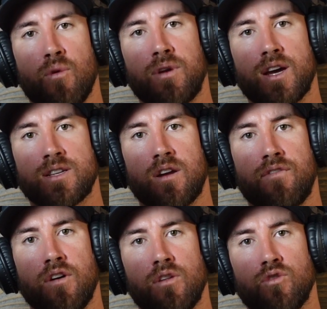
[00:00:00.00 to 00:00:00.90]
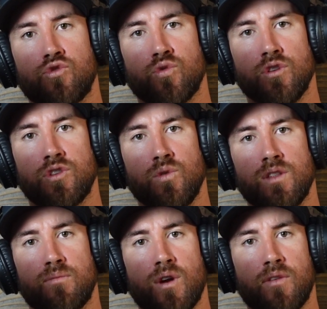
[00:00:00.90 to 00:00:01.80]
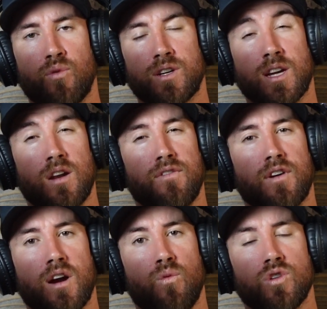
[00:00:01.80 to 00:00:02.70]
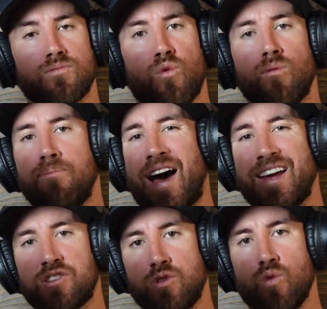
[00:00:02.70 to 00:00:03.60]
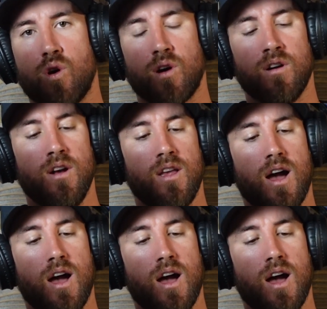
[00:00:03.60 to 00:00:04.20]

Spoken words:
Hope you guys had a fun little drill doing the breath work to kind of figure out which more biased you are,